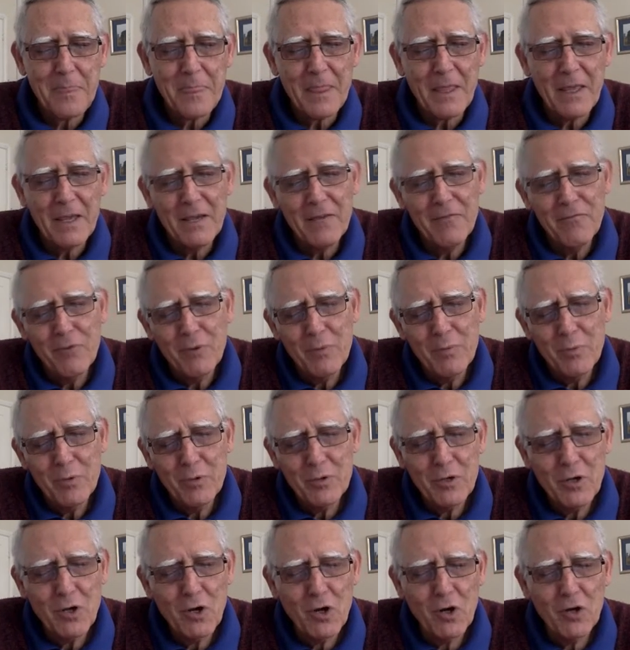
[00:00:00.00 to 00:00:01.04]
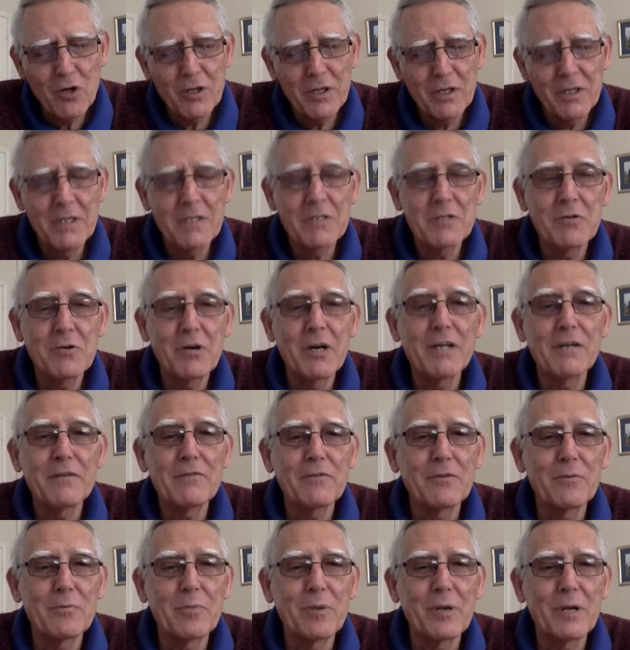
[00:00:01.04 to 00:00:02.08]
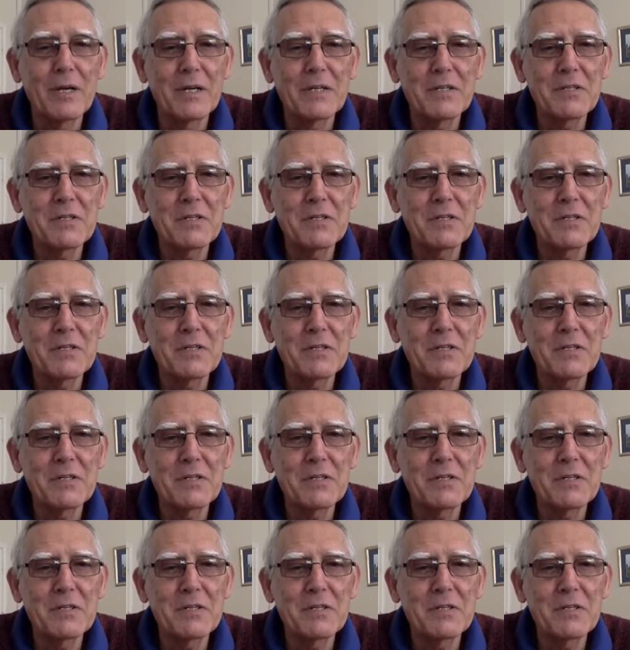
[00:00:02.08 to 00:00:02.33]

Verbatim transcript: if we put God in his rightful place,